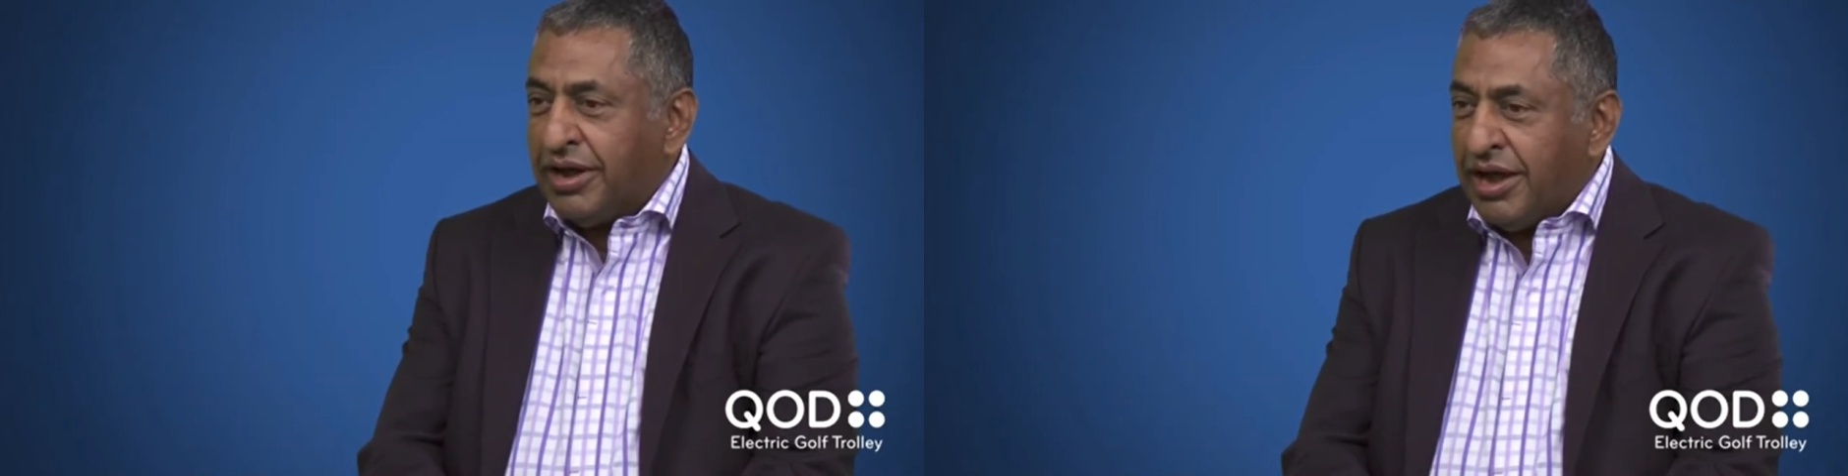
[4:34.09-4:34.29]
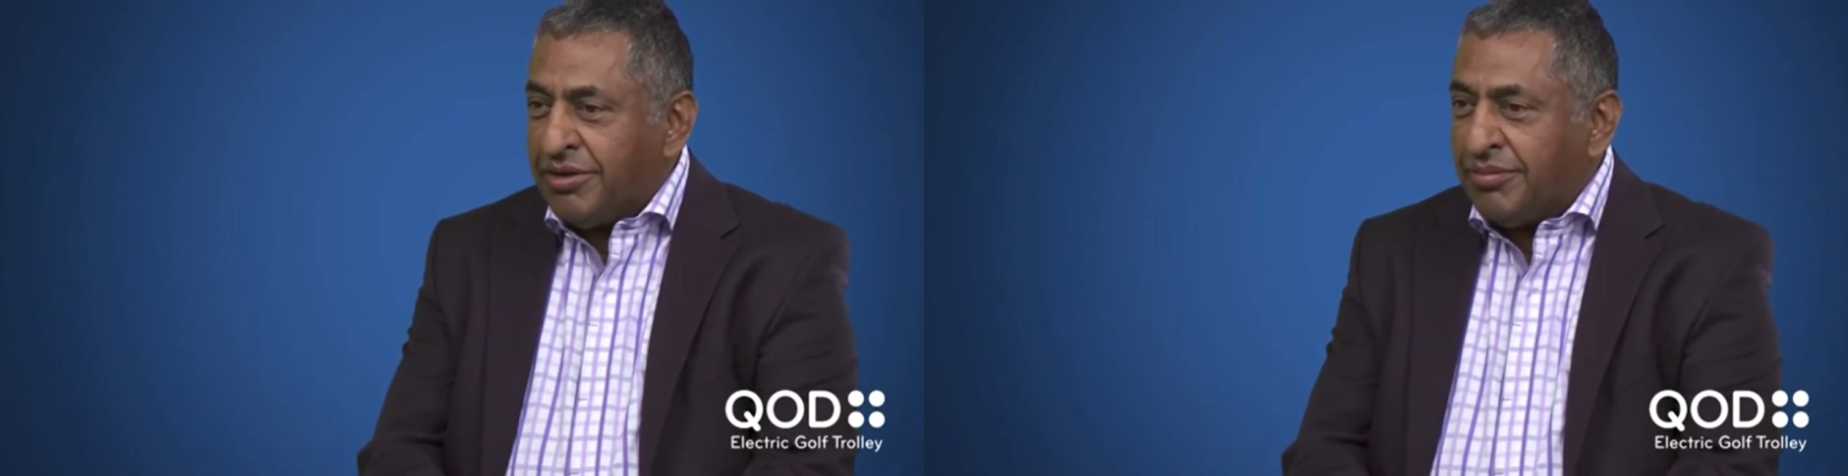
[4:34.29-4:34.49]

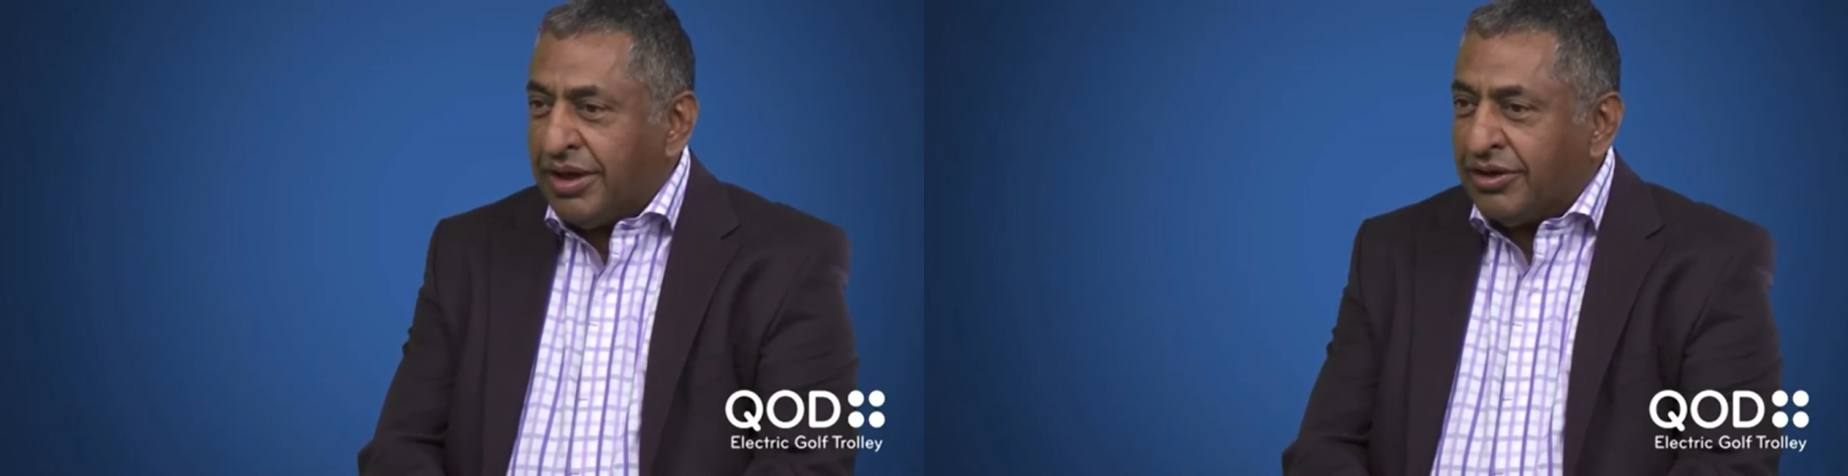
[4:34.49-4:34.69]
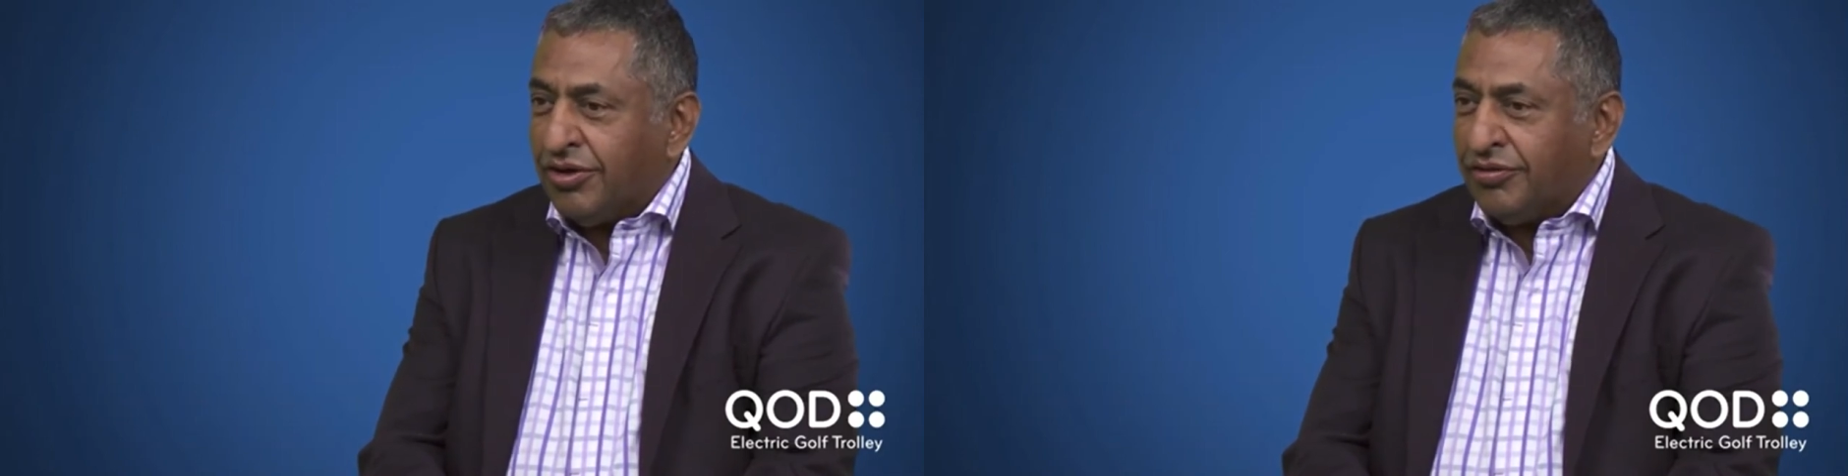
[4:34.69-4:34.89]
how
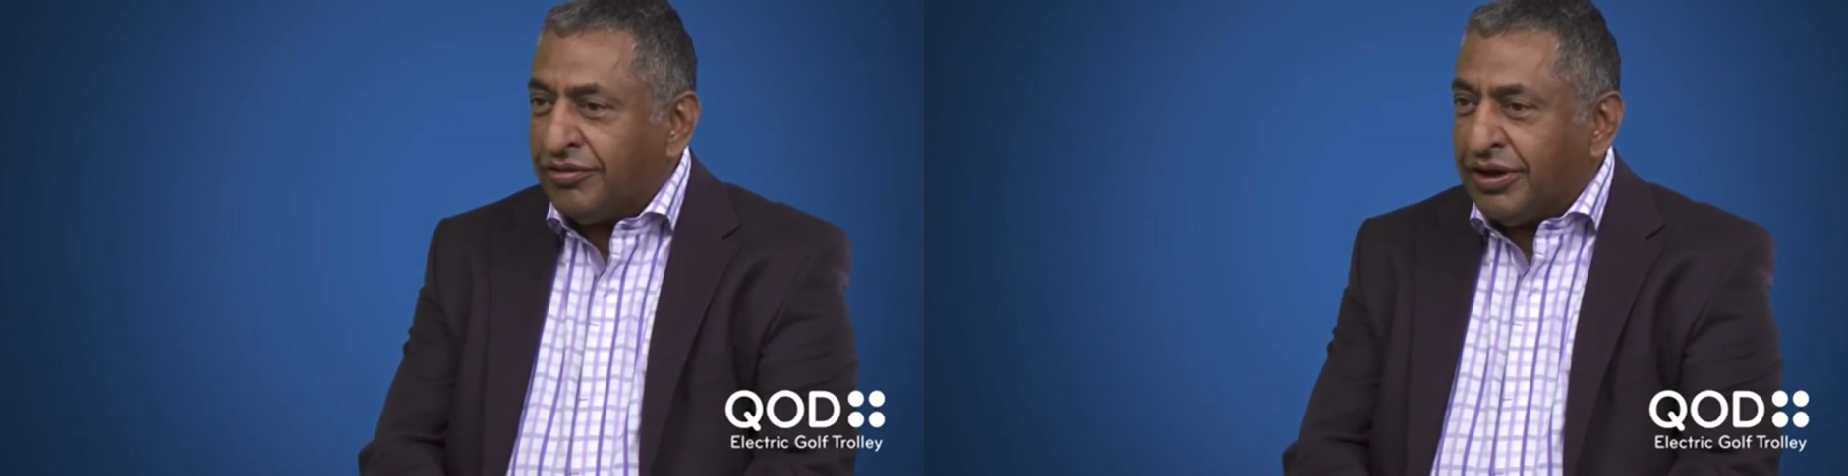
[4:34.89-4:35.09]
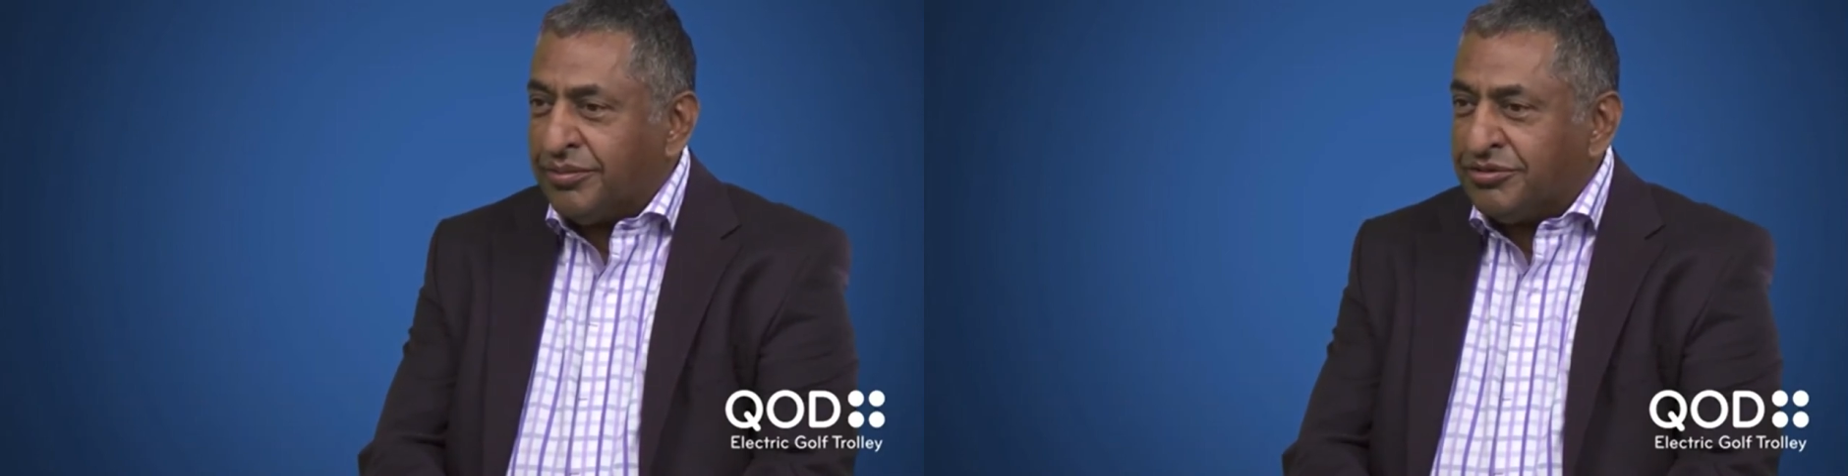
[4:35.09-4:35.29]
my golf
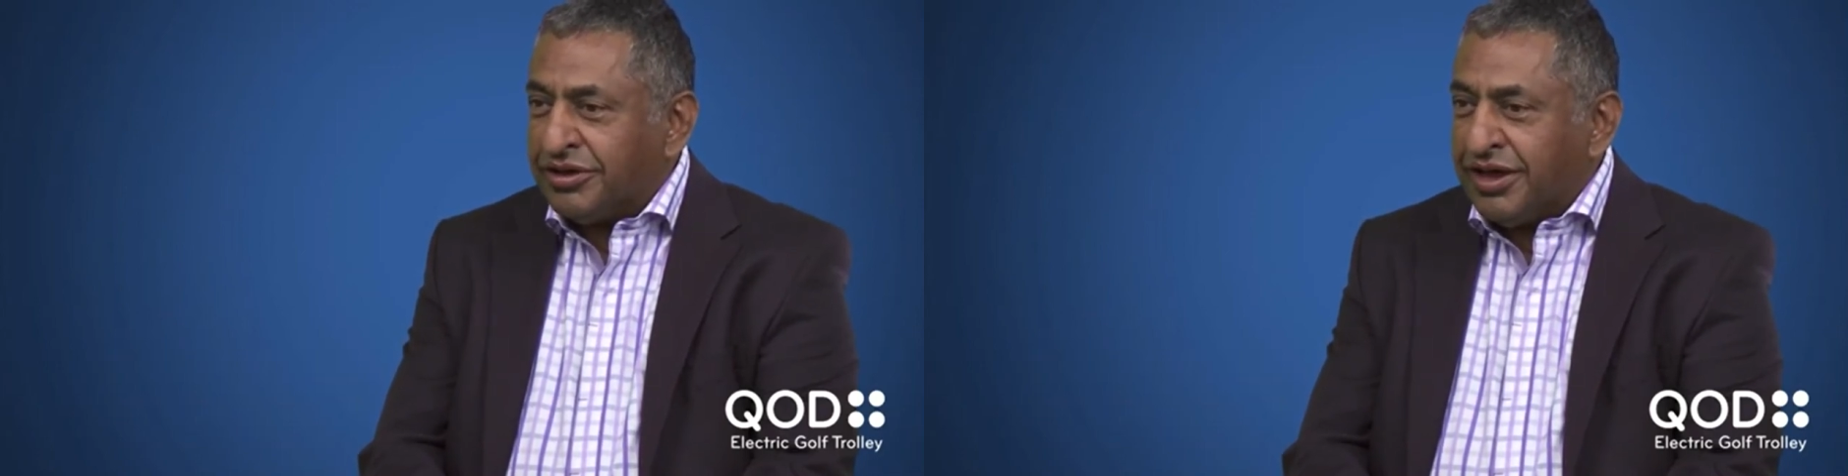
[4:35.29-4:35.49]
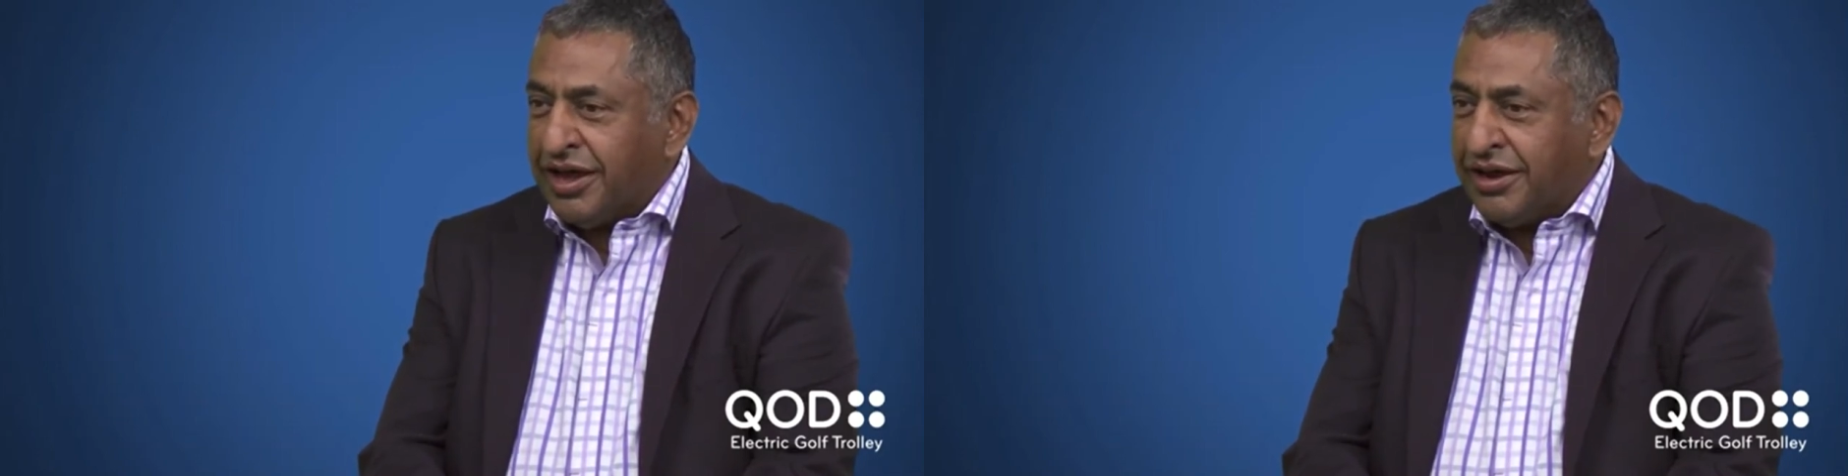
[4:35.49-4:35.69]
clubs are
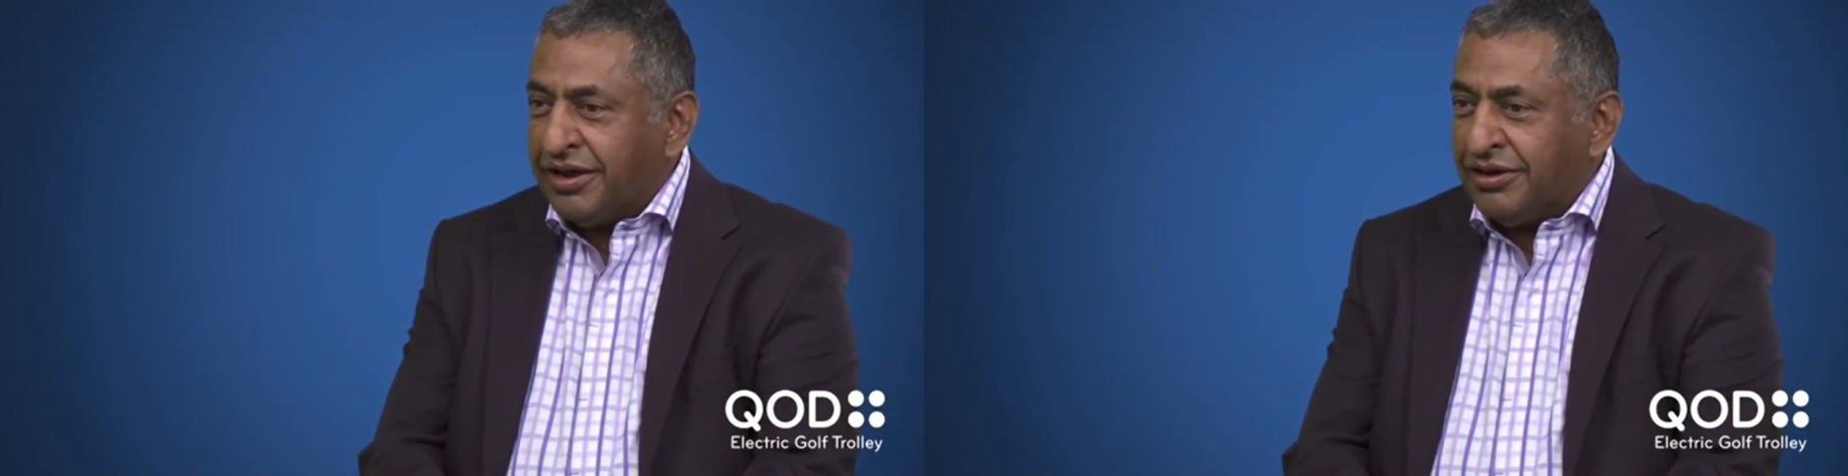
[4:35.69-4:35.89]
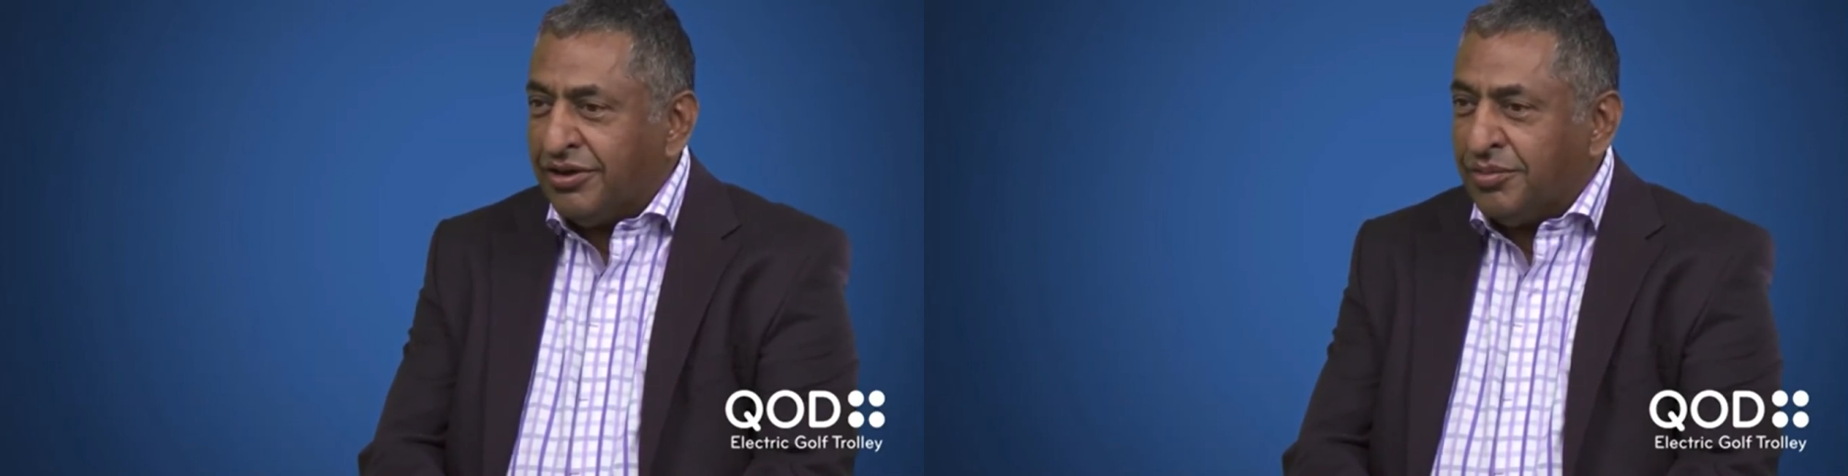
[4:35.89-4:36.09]
carried or